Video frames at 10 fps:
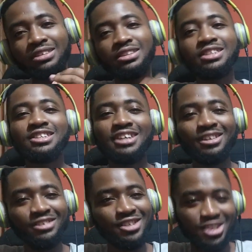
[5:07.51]
this
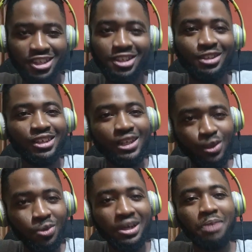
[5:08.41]
ch- this channel
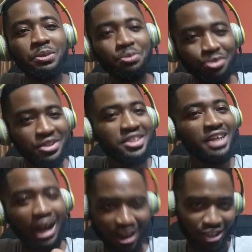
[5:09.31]
alone can be
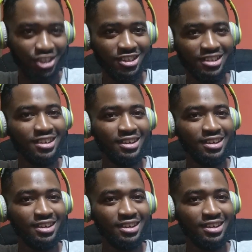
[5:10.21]
pretty harsh.